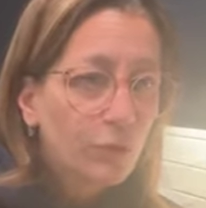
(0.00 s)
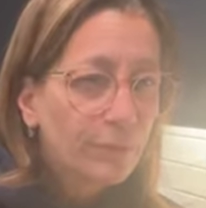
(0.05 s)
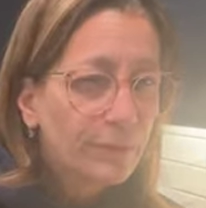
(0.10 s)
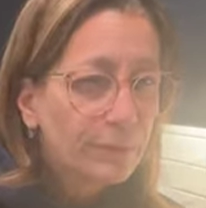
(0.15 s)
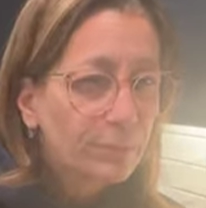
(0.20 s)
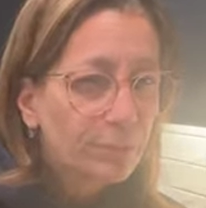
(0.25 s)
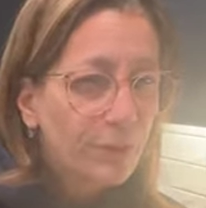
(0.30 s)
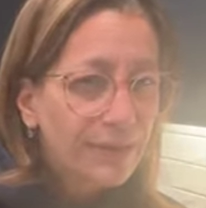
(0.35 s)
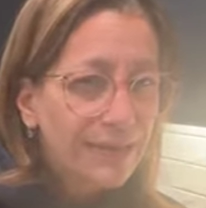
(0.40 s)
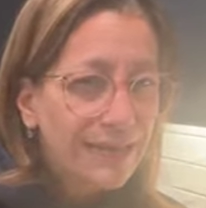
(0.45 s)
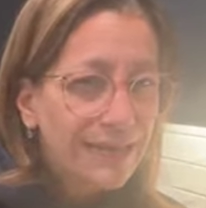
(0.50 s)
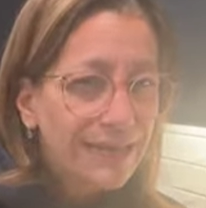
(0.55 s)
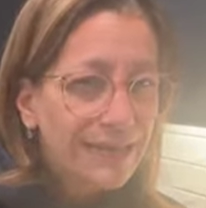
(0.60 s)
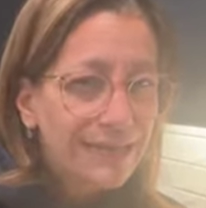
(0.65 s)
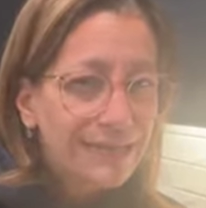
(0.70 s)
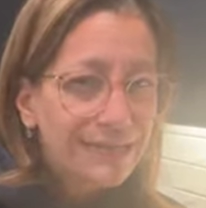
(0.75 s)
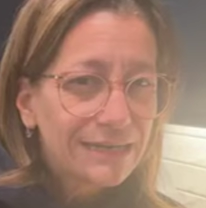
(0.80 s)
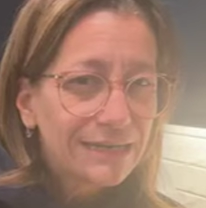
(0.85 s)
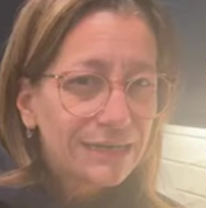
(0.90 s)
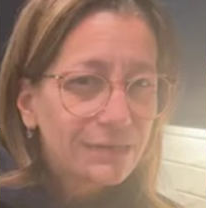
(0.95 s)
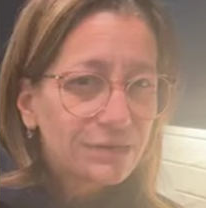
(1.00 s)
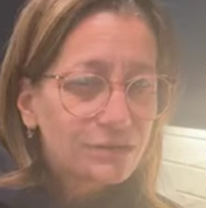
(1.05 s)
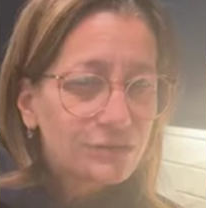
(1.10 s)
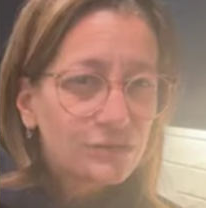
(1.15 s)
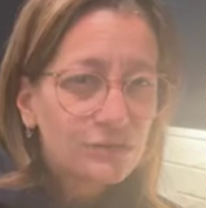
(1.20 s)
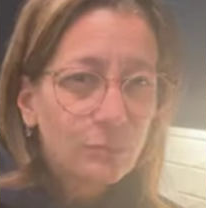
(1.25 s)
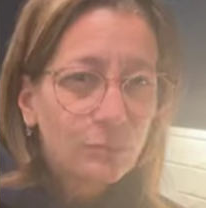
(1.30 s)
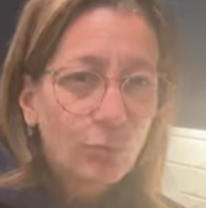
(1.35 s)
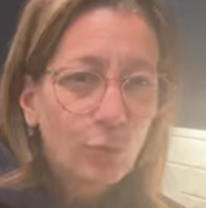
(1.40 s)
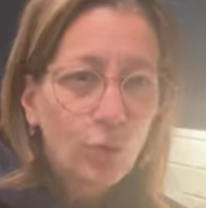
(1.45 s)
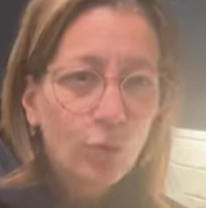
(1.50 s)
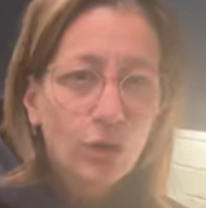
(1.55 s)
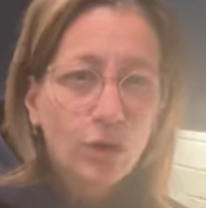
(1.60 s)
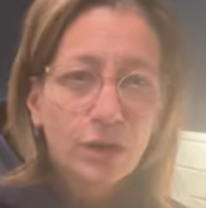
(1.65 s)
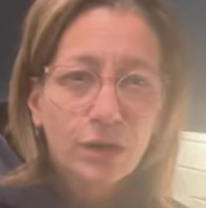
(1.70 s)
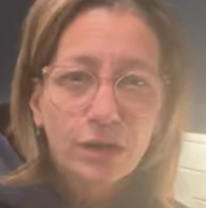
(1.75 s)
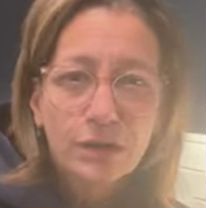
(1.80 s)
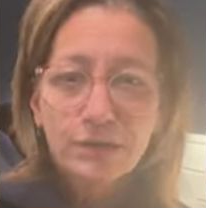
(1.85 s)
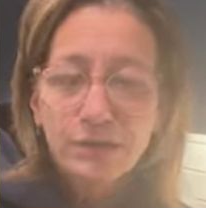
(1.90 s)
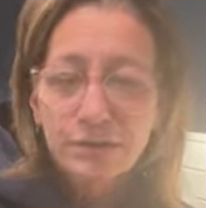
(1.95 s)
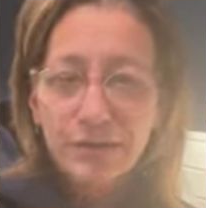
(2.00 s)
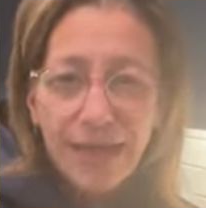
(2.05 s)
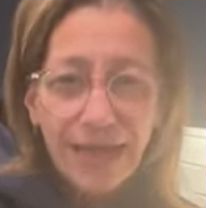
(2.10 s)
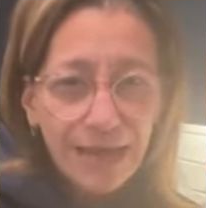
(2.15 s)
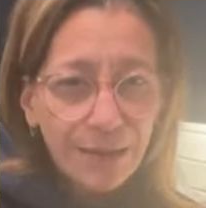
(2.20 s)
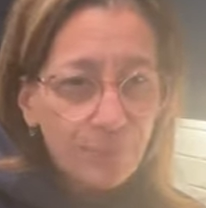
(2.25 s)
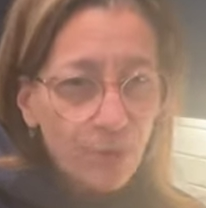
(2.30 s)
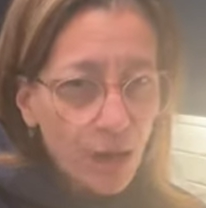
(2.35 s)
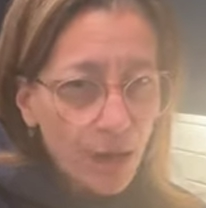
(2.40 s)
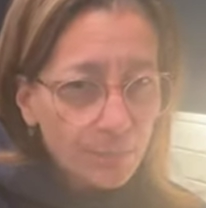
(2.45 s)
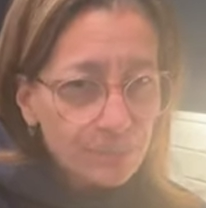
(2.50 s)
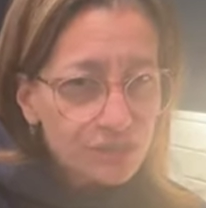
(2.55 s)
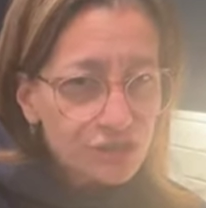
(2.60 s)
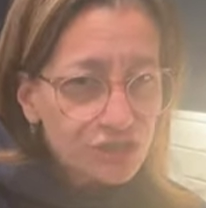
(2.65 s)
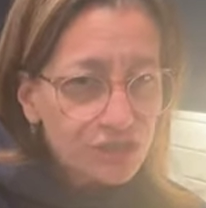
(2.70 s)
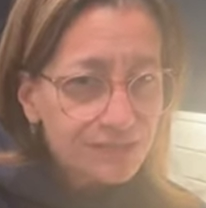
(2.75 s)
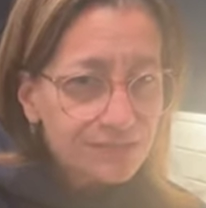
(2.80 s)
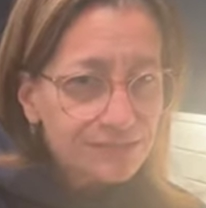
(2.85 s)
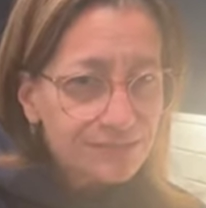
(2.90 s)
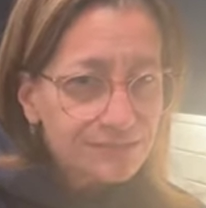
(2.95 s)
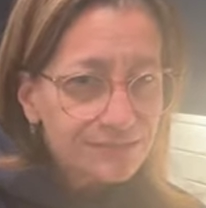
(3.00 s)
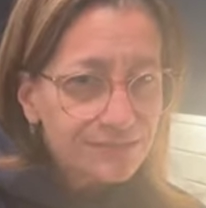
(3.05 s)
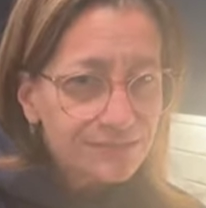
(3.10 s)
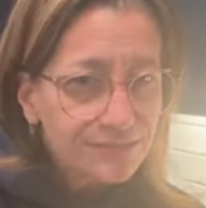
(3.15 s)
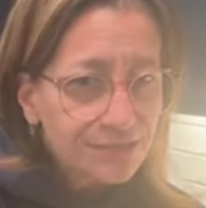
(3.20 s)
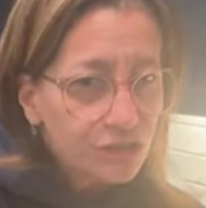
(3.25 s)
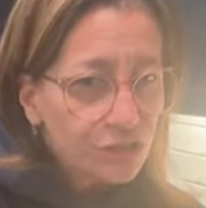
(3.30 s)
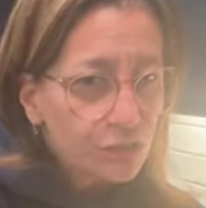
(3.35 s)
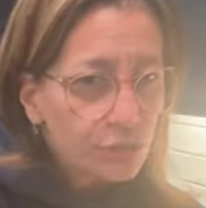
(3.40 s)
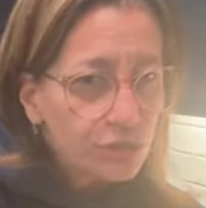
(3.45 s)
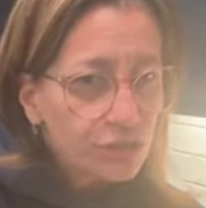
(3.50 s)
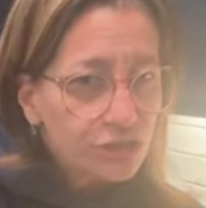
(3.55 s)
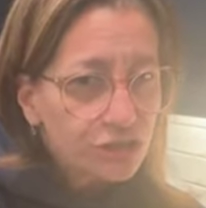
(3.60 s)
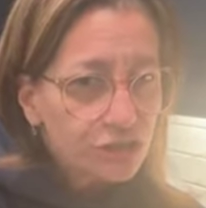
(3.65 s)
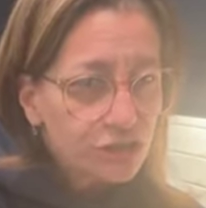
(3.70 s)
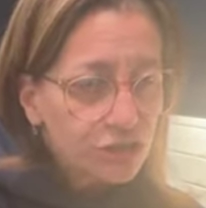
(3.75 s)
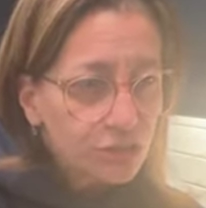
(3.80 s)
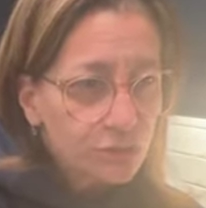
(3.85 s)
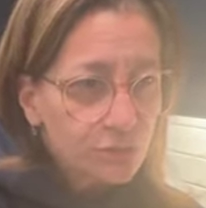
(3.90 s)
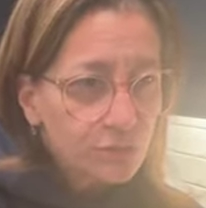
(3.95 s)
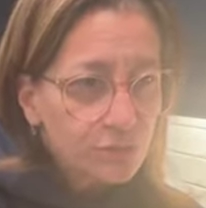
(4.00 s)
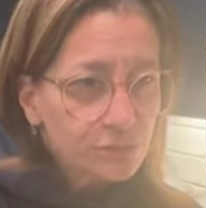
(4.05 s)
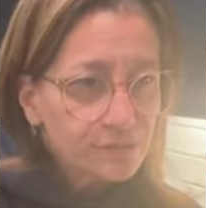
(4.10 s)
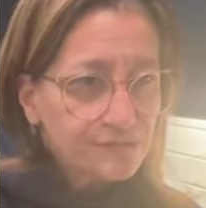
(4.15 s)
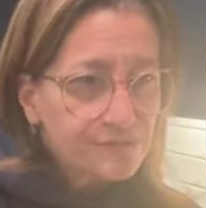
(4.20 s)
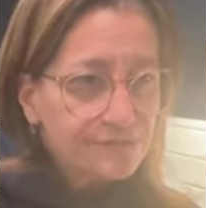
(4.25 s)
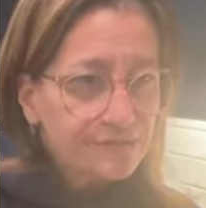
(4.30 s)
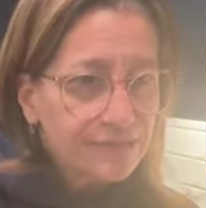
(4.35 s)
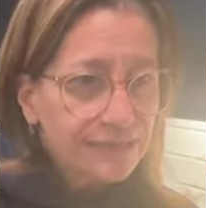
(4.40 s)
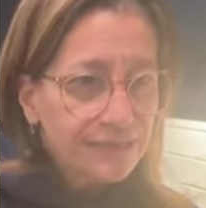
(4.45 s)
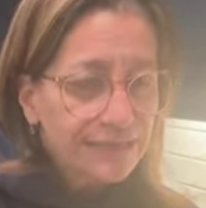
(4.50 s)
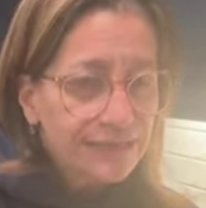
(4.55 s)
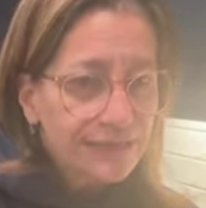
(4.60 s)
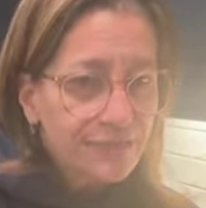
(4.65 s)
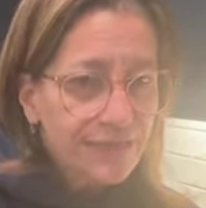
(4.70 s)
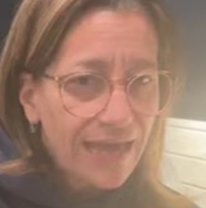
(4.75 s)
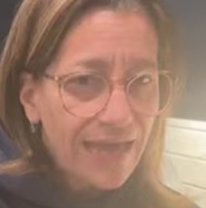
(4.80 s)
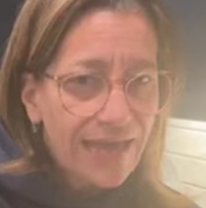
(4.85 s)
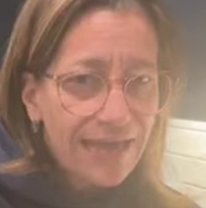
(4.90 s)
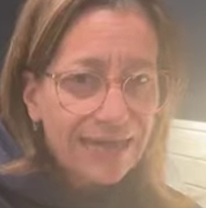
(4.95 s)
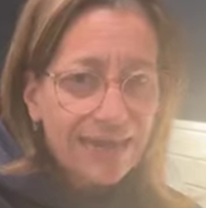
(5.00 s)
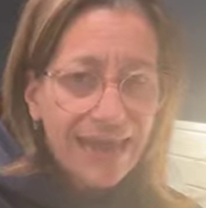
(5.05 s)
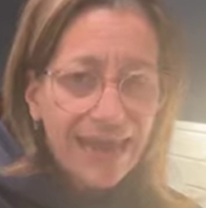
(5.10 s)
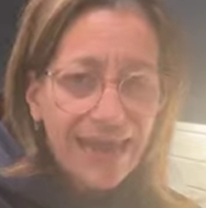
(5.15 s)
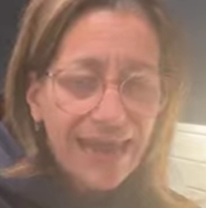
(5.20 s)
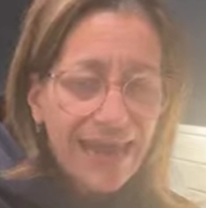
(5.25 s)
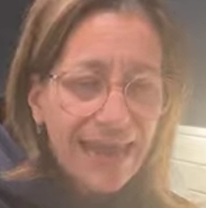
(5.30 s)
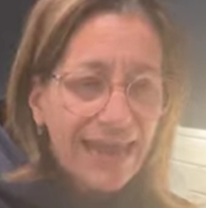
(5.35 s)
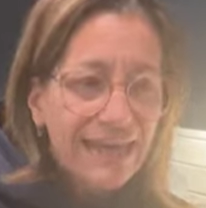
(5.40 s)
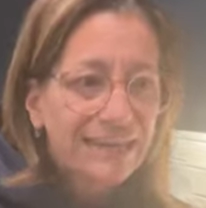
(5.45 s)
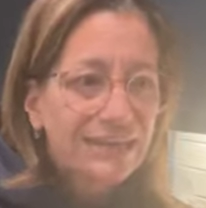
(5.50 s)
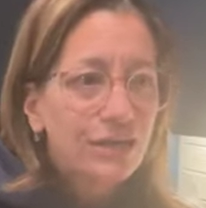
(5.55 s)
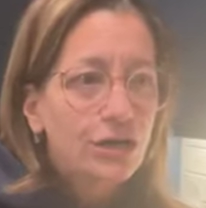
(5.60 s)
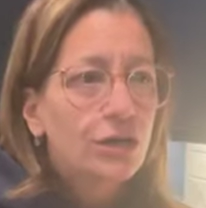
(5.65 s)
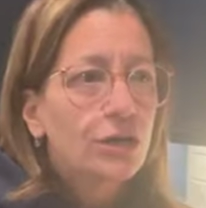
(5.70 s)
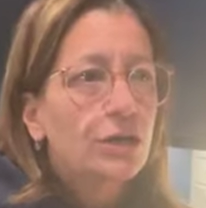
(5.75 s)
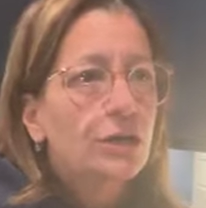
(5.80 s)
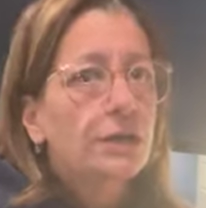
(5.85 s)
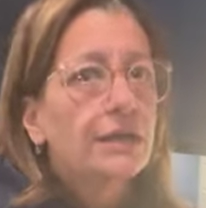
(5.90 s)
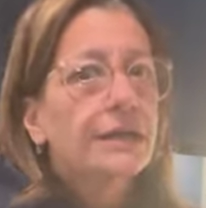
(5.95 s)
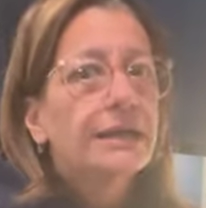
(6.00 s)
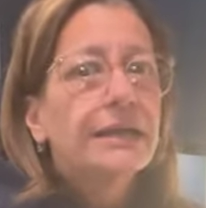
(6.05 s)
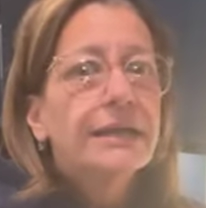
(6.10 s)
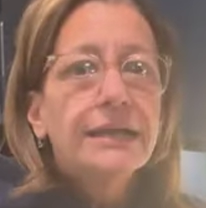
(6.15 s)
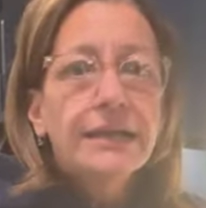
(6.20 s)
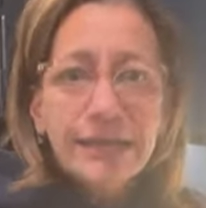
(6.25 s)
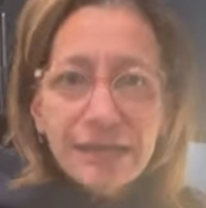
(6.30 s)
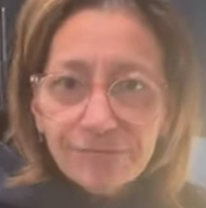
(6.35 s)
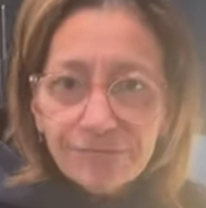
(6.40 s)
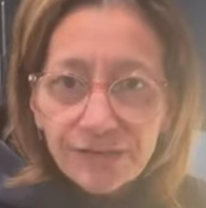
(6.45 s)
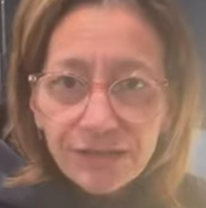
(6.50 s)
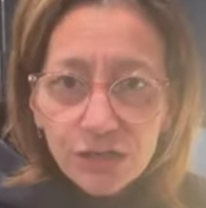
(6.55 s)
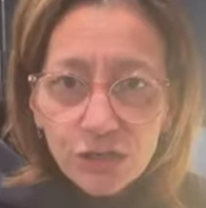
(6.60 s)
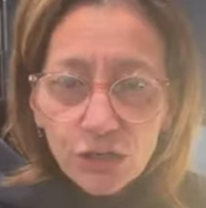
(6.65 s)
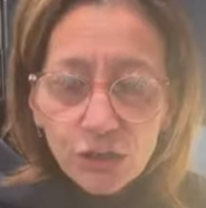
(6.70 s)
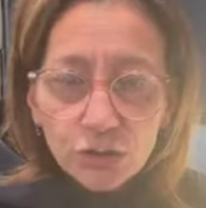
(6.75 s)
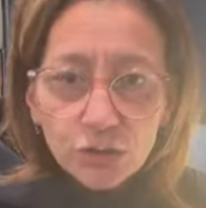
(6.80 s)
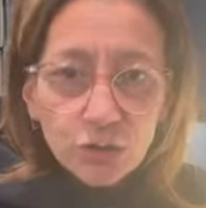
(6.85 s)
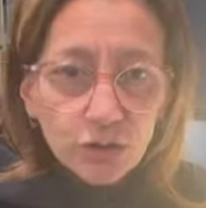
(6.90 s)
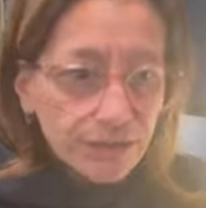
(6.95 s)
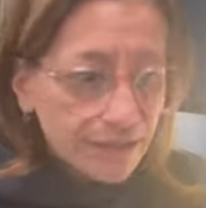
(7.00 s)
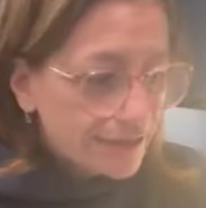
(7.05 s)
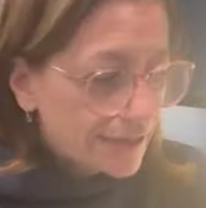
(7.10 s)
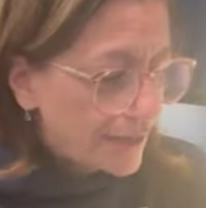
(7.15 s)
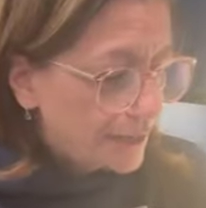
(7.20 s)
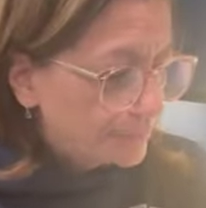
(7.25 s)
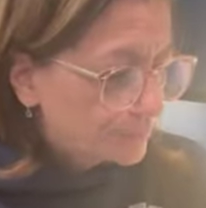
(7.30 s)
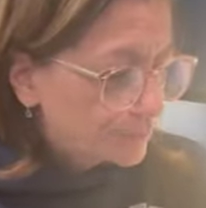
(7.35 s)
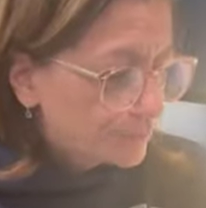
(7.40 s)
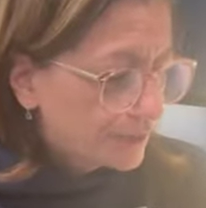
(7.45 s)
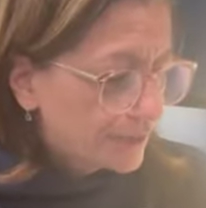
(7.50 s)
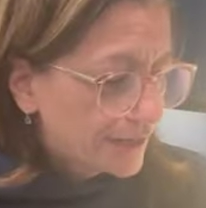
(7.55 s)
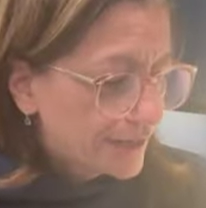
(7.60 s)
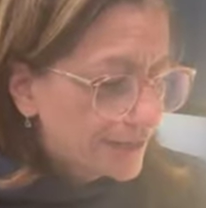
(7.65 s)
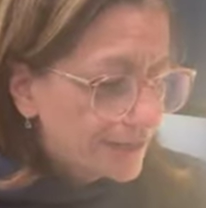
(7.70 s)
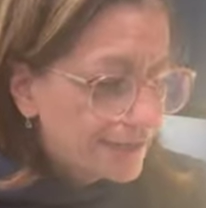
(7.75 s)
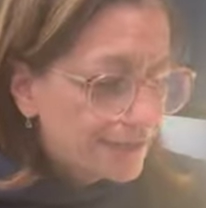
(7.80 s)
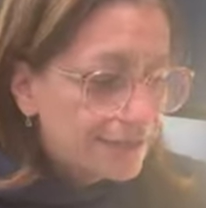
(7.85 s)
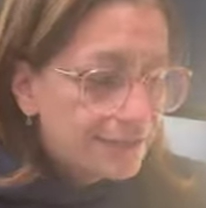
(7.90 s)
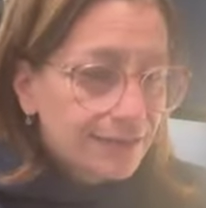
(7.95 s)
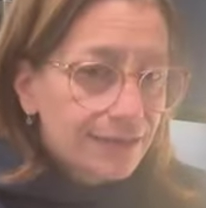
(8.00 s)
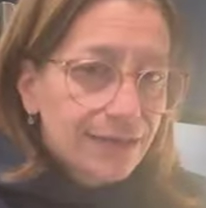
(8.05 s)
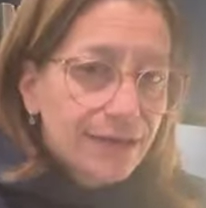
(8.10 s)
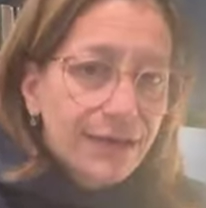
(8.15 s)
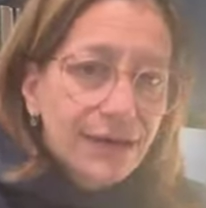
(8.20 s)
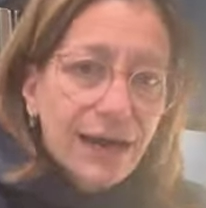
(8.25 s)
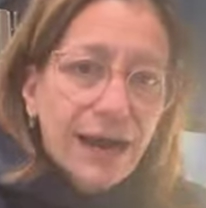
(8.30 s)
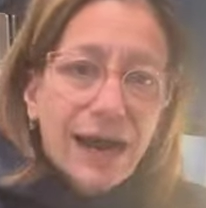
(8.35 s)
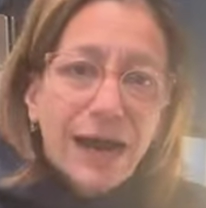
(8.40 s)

We'll be bringing in some more lab options that you can choose in that, and even looking at bringing in